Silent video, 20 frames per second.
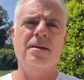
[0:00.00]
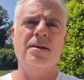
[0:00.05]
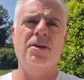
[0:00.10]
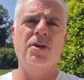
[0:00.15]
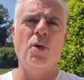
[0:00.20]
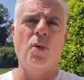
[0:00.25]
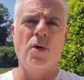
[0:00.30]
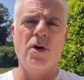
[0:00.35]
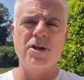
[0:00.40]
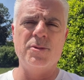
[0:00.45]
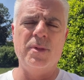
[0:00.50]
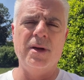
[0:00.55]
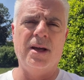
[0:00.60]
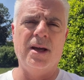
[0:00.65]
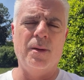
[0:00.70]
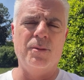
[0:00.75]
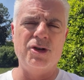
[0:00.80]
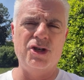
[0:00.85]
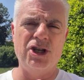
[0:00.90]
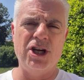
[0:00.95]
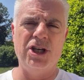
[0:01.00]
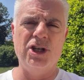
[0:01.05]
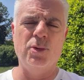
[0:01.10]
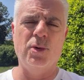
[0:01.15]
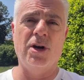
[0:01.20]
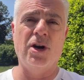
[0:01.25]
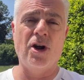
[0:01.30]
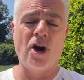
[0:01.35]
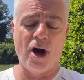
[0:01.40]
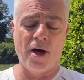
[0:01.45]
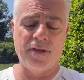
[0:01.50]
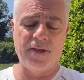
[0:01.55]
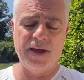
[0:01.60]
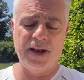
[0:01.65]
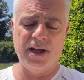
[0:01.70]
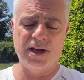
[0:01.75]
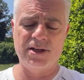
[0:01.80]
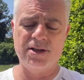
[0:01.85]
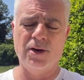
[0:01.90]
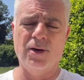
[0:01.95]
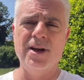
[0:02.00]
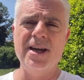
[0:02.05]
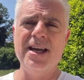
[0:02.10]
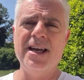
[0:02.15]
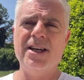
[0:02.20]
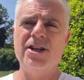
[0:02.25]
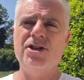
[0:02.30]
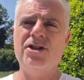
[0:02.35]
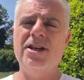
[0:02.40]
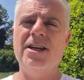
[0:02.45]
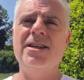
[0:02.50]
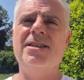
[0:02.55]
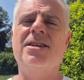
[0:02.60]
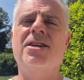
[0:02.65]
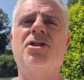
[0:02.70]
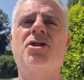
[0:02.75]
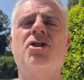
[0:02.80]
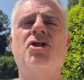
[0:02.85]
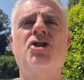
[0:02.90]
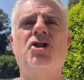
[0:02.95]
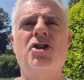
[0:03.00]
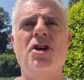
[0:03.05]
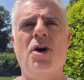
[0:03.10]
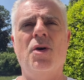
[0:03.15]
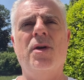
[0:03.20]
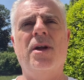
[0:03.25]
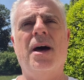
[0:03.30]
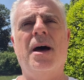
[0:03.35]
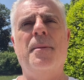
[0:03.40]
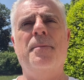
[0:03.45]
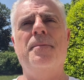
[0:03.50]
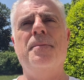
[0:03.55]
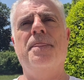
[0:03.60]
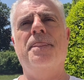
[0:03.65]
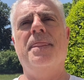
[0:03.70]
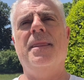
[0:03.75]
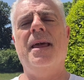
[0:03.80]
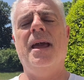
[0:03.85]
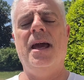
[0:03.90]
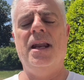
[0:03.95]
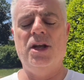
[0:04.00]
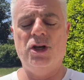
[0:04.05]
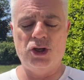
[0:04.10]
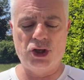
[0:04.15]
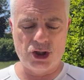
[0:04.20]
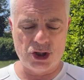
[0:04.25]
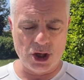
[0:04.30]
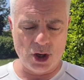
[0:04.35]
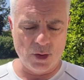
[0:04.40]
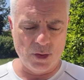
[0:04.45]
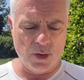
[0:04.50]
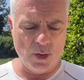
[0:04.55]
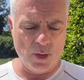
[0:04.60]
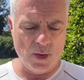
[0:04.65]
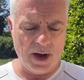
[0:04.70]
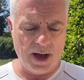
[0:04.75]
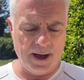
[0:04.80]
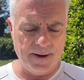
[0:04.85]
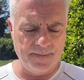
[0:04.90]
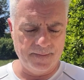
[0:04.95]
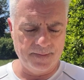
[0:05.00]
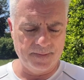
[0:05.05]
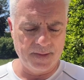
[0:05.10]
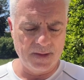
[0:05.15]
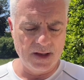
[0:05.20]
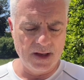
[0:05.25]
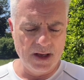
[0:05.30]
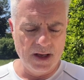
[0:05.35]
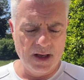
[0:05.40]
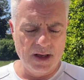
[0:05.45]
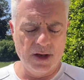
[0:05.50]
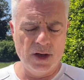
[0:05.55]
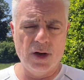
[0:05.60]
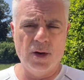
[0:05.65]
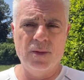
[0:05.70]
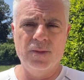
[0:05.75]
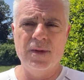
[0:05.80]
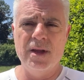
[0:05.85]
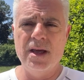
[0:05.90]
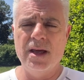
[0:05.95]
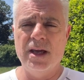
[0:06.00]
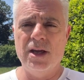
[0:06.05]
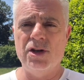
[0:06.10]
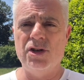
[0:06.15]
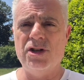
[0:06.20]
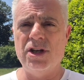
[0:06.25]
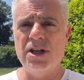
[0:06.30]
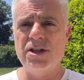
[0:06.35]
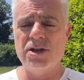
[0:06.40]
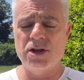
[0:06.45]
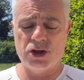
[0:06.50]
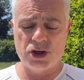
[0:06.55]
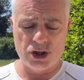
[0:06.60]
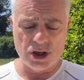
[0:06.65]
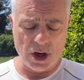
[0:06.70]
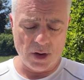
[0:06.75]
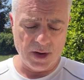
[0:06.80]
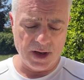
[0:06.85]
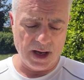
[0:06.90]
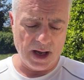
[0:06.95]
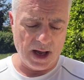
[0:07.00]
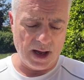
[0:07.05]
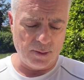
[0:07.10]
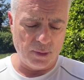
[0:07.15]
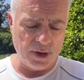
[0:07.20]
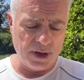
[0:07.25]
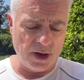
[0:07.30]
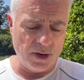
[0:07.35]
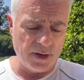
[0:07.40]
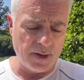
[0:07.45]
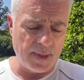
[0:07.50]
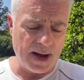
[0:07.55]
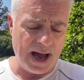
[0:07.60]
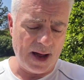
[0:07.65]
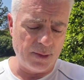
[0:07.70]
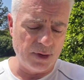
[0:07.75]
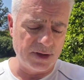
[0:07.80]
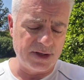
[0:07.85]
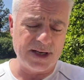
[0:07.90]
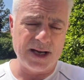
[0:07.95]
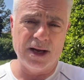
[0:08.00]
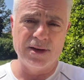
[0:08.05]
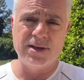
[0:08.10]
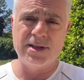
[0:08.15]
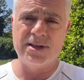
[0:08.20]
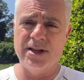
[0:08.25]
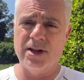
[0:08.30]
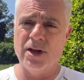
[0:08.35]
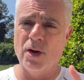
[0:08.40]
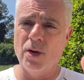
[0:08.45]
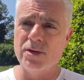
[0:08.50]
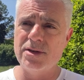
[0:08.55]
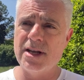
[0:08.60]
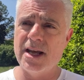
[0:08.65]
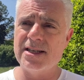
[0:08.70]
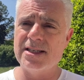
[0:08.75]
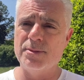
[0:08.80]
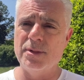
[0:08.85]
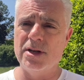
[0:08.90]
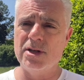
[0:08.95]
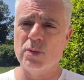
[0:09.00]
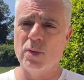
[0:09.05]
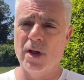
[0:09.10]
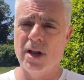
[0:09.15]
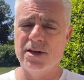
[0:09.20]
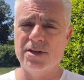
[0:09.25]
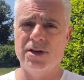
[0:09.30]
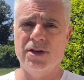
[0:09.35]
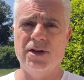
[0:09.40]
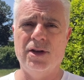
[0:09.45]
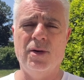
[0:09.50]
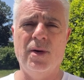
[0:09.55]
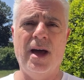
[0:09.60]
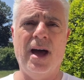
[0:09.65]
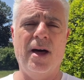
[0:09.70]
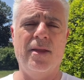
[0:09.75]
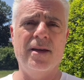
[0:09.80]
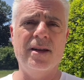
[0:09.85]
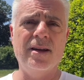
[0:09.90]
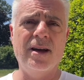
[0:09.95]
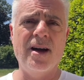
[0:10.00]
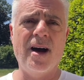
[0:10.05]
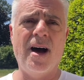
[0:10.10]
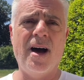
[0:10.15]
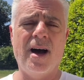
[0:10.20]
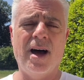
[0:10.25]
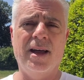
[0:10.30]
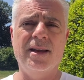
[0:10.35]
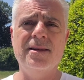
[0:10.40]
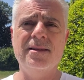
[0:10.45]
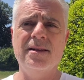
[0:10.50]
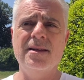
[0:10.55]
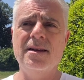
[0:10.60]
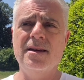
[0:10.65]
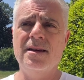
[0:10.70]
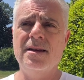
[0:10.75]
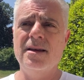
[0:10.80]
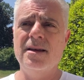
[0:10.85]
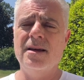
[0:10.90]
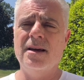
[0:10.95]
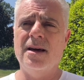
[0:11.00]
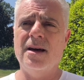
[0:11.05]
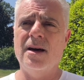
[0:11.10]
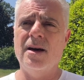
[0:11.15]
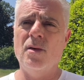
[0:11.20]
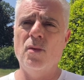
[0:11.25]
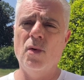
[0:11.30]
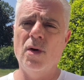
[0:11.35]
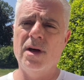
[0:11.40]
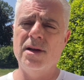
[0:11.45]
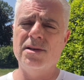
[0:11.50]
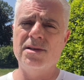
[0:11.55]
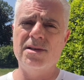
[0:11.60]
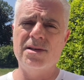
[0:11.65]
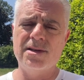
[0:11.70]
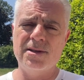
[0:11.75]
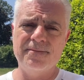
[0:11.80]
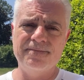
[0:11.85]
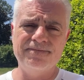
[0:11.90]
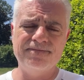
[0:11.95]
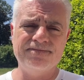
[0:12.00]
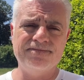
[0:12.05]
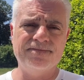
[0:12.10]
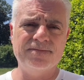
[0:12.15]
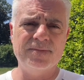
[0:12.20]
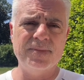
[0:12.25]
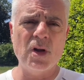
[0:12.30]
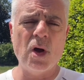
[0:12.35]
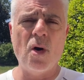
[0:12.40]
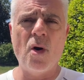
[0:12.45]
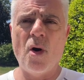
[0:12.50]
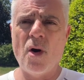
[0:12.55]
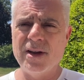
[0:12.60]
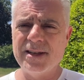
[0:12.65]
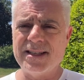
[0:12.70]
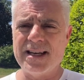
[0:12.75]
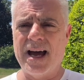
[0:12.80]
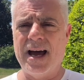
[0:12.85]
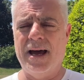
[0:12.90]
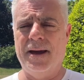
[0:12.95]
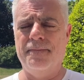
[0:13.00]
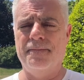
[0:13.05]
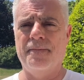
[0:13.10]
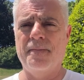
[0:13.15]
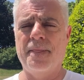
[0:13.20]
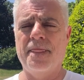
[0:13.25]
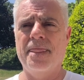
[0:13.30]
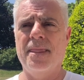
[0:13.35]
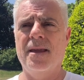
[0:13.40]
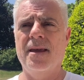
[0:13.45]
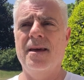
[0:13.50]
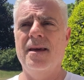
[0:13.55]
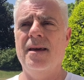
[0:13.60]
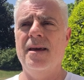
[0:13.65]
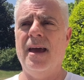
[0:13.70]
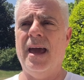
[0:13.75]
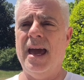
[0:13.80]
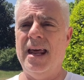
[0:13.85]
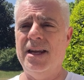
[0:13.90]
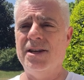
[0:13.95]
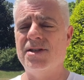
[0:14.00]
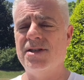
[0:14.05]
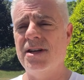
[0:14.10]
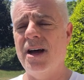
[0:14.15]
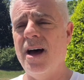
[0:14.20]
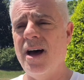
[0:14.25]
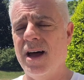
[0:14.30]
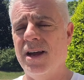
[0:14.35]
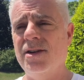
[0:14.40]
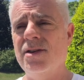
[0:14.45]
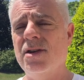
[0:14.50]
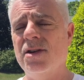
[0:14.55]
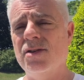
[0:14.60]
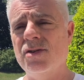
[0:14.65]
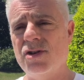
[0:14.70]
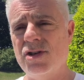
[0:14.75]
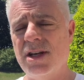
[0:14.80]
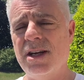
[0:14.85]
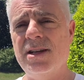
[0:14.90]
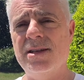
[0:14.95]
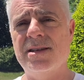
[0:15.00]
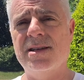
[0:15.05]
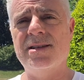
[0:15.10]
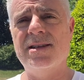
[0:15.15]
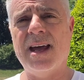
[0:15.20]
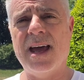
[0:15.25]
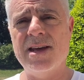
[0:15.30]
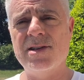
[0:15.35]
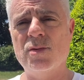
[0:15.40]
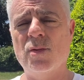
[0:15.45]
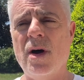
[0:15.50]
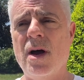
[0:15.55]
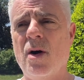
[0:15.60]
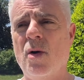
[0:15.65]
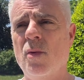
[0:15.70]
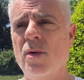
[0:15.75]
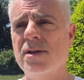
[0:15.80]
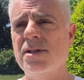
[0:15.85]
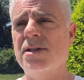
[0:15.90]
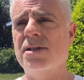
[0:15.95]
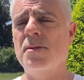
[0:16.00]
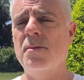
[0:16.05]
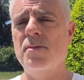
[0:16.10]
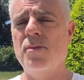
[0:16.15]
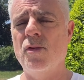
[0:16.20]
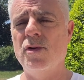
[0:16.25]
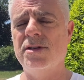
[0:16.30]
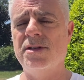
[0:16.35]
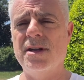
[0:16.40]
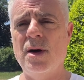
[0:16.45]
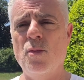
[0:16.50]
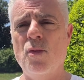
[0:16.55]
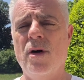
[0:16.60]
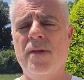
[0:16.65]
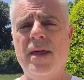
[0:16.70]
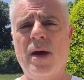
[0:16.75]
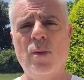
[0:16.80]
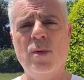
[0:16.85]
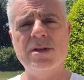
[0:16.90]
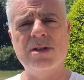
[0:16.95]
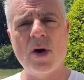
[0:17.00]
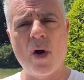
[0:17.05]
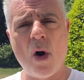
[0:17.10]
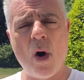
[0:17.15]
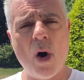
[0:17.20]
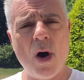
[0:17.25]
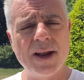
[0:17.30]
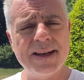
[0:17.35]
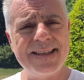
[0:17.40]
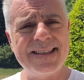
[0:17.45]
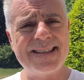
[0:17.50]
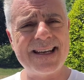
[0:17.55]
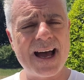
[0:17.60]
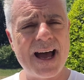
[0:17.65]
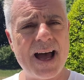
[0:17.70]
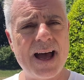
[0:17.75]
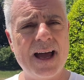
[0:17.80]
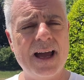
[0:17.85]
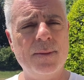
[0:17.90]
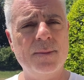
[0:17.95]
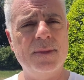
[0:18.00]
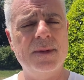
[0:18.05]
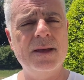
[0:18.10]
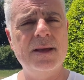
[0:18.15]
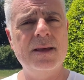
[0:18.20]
your words become genuine and authentic. So Jesus showed up and he showed the way. You know, in Jesus showing up, we know the Bible tells the Old Testament as well as the New, how that God was on time. And his son, Jesus, as well, was someone that was on time.